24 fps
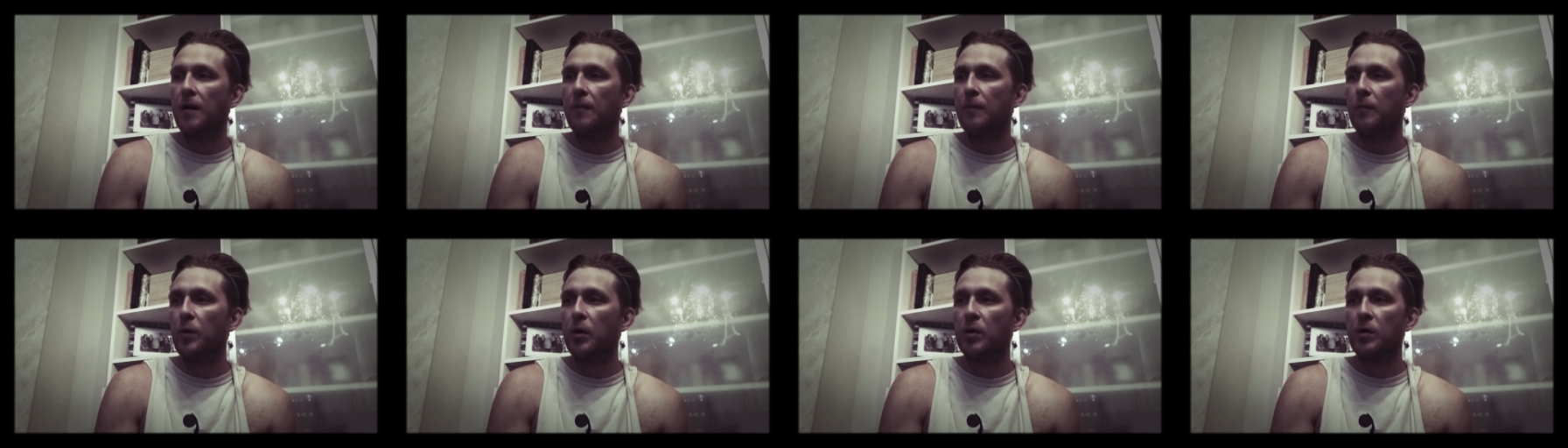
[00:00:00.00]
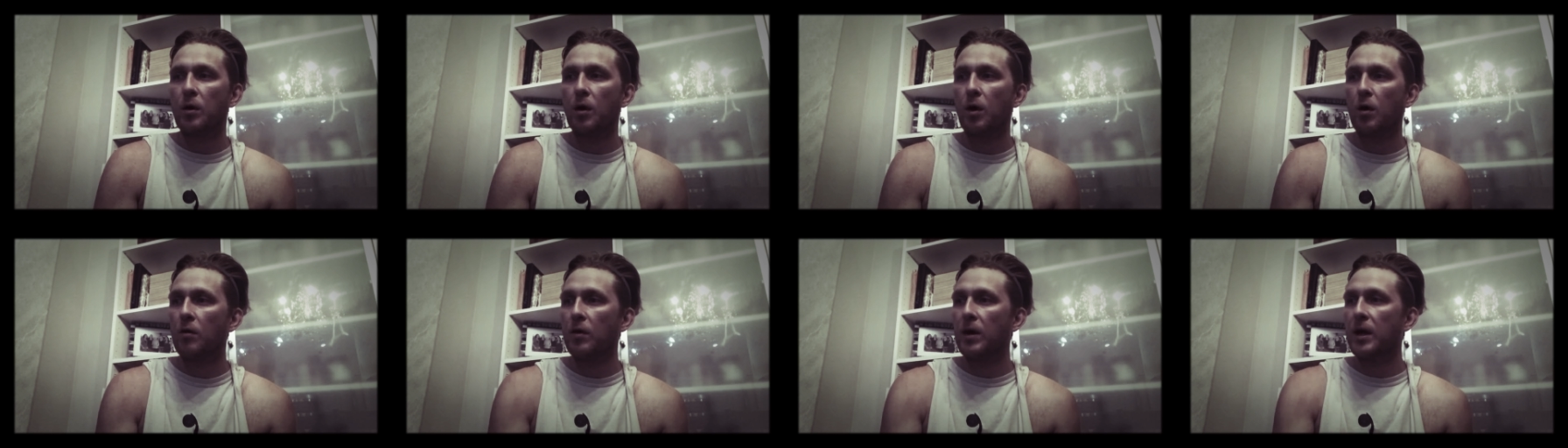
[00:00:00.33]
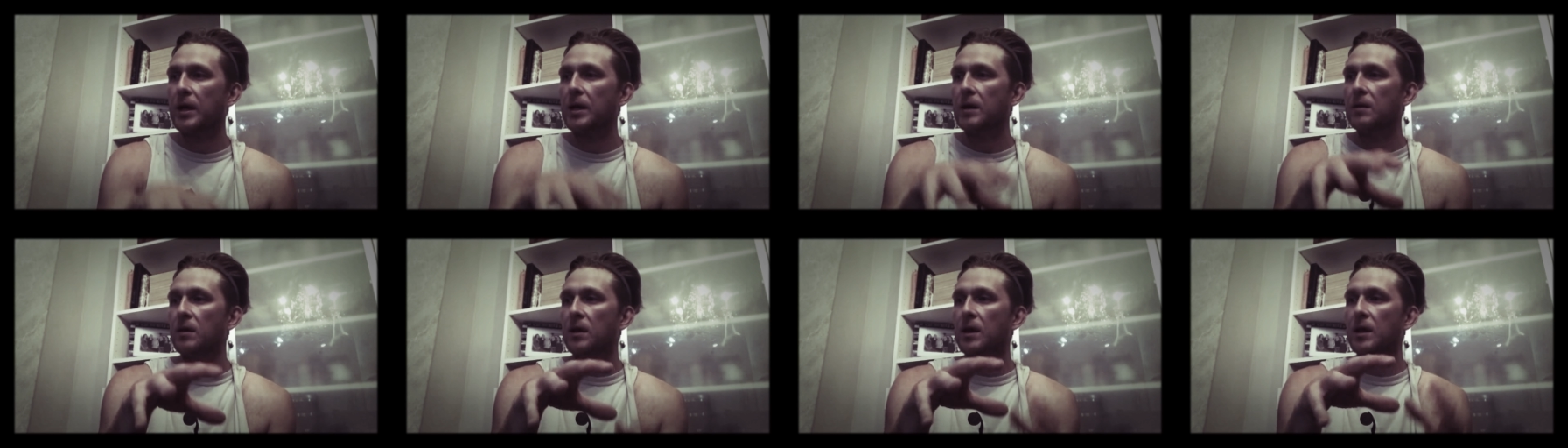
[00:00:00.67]
We're
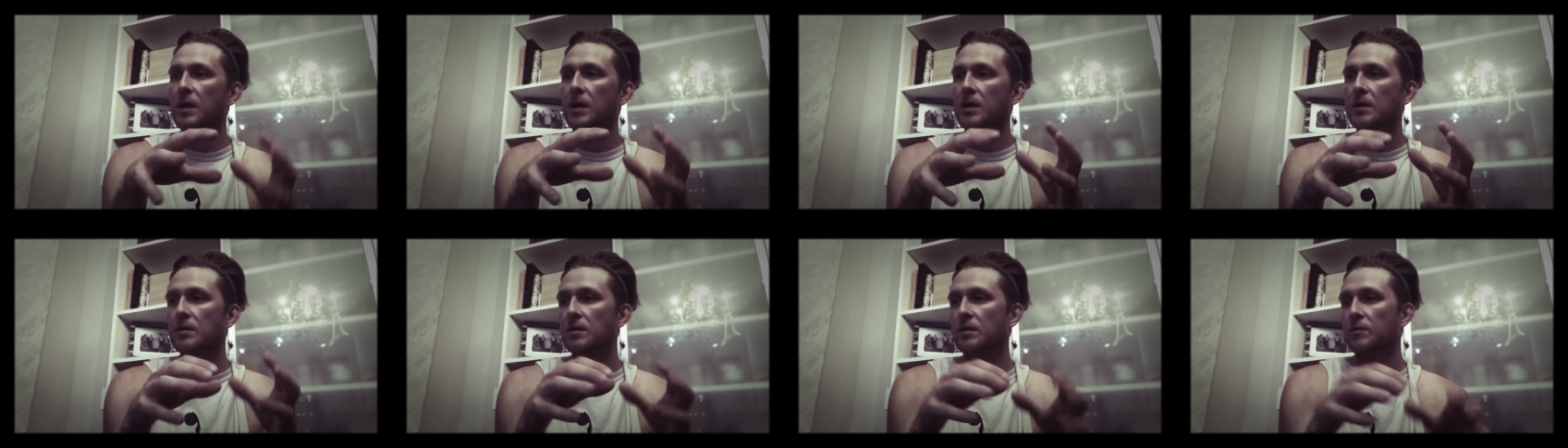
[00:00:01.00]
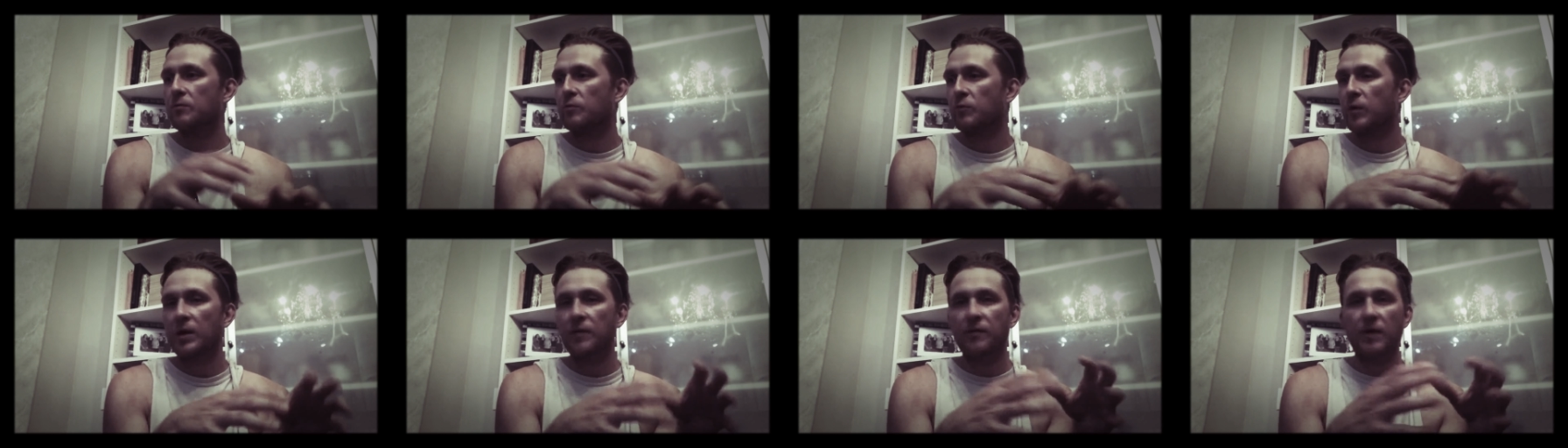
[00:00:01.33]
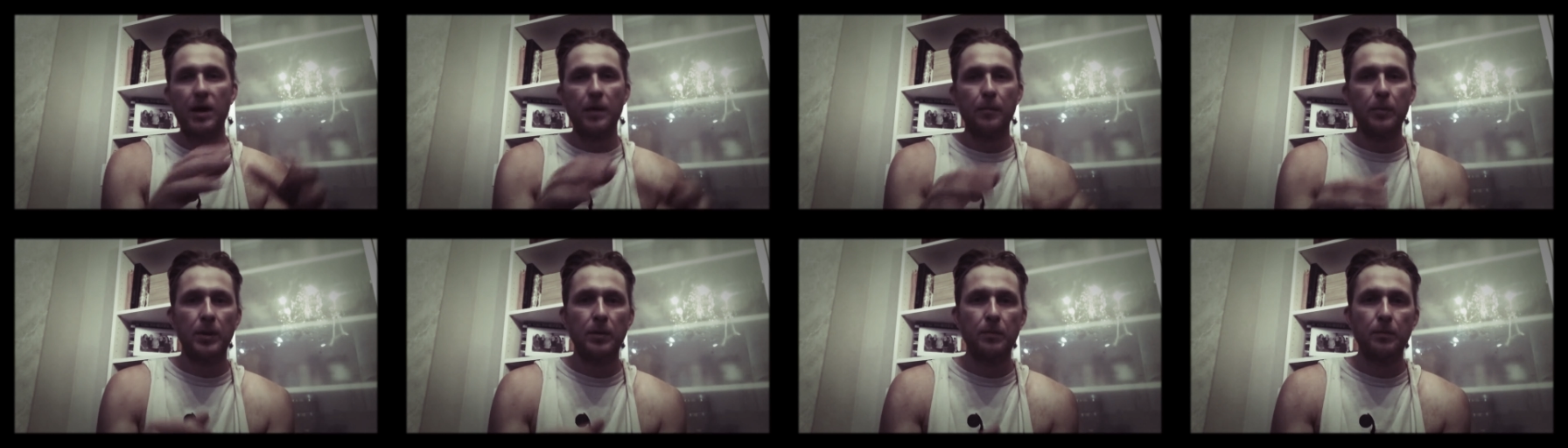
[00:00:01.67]
already like
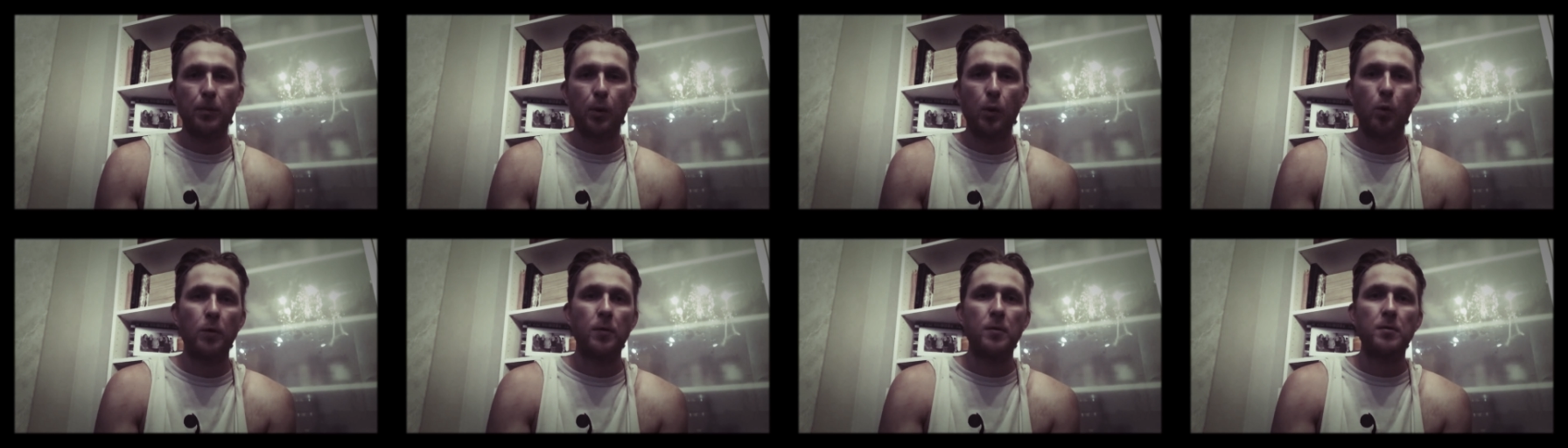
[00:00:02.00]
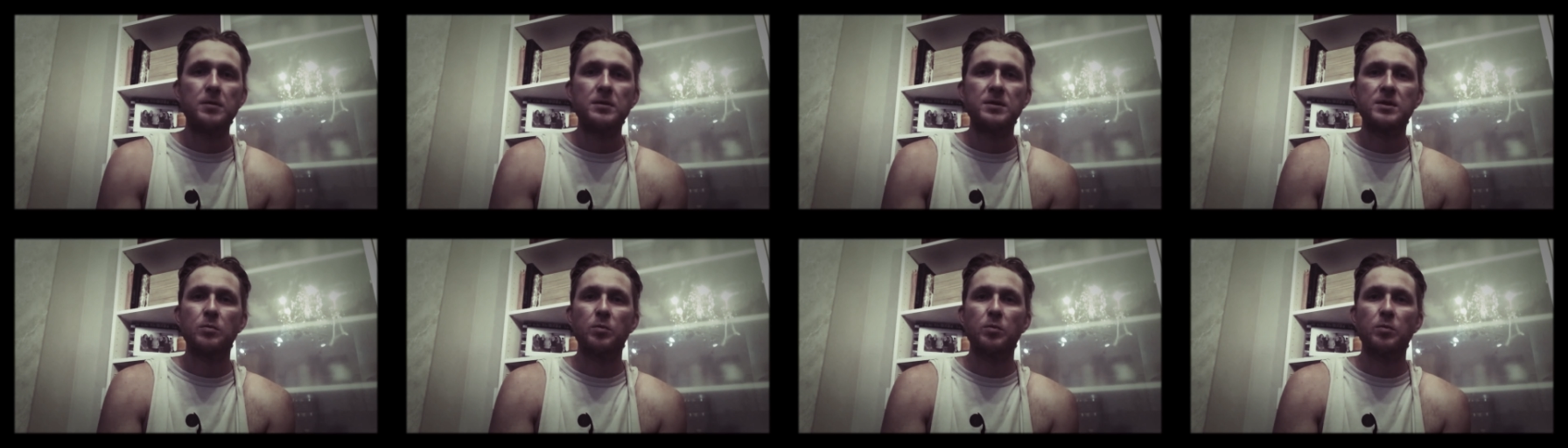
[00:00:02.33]
revamping boards,